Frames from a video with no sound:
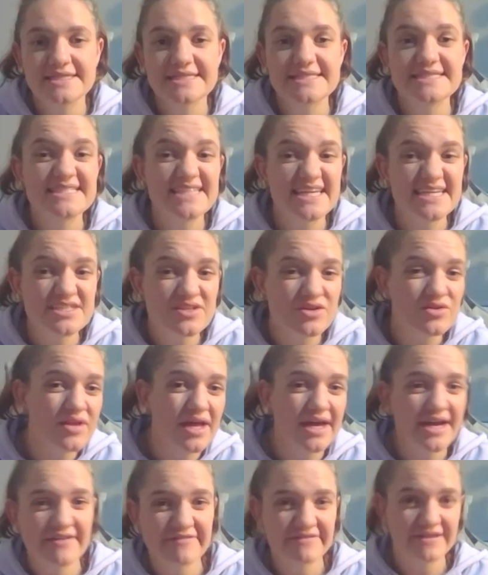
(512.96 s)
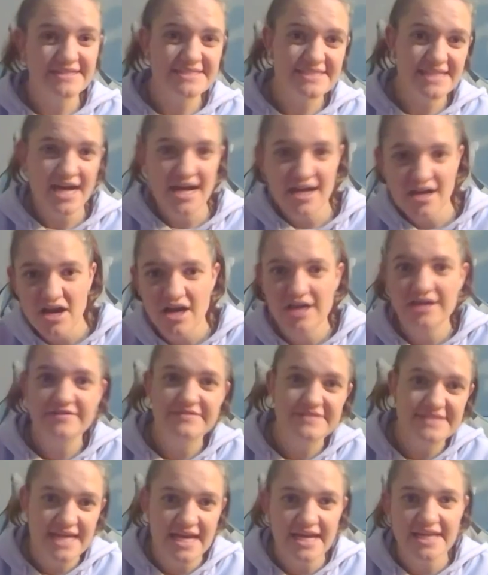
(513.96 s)
to settle, like if they start
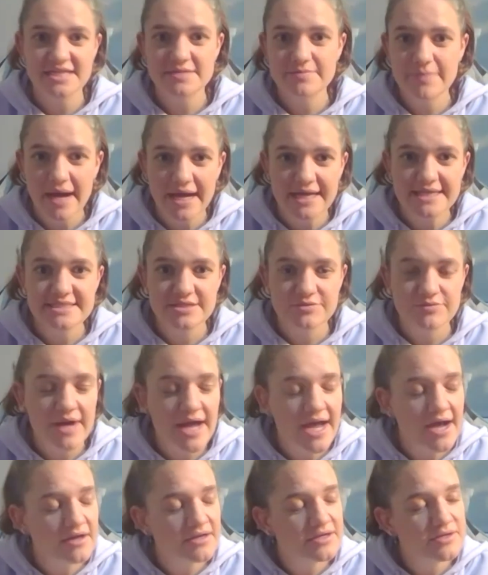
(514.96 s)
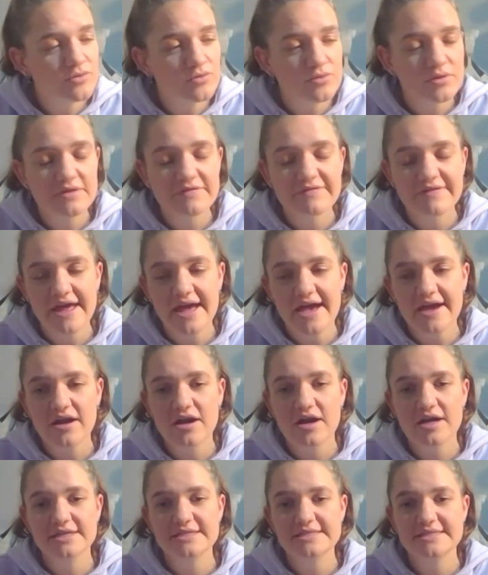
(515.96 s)
starting to pace around, all of that
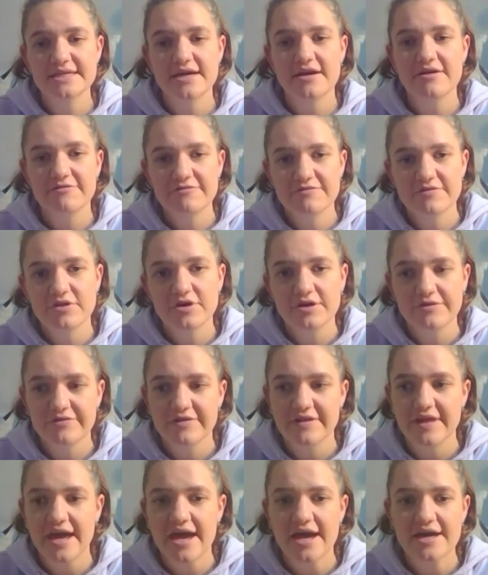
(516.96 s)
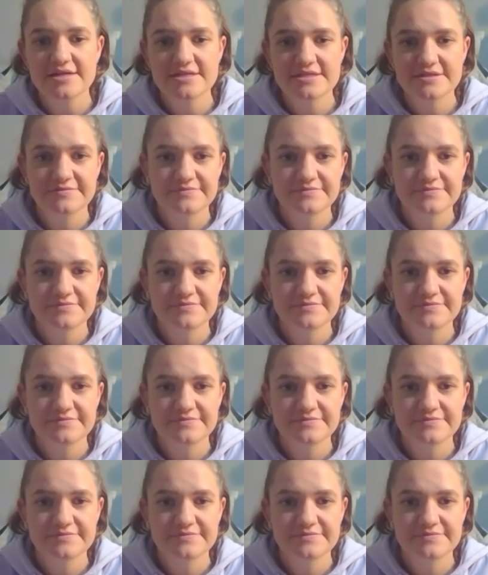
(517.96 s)
kind of stuff. Look for that.